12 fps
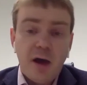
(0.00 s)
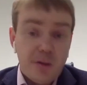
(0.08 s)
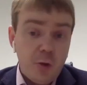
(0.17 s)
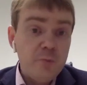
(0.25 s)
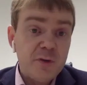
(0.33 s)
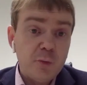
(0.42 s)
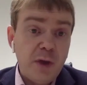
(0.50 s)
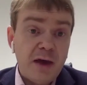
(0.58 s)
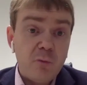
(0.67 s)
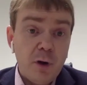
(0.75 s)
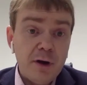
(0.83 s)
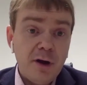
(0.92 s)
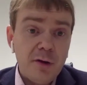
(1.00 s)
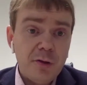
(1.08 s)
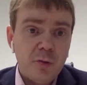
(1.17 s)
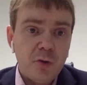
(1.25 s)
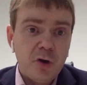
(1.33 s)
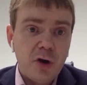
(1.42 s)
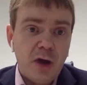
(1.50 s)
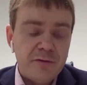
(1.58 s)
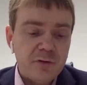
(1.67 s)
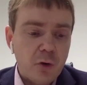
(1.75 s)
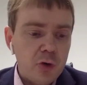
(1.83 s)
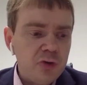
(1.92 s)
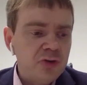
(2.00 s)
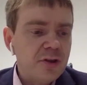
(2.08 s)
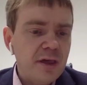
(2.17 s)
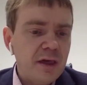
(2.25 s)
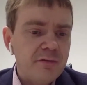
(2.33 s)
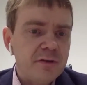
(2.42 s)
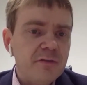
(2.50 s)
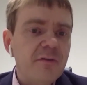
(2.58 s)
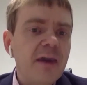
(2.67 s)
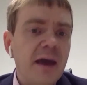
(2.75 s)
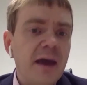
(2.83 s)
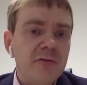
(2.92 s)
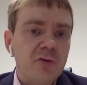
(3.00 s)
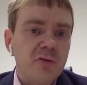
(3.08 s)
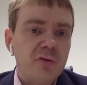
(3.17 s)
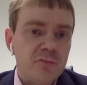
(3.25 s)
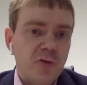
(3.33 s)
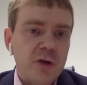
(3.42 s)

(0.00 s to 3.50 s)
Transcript: assume that we have one customer and the contract says that they have the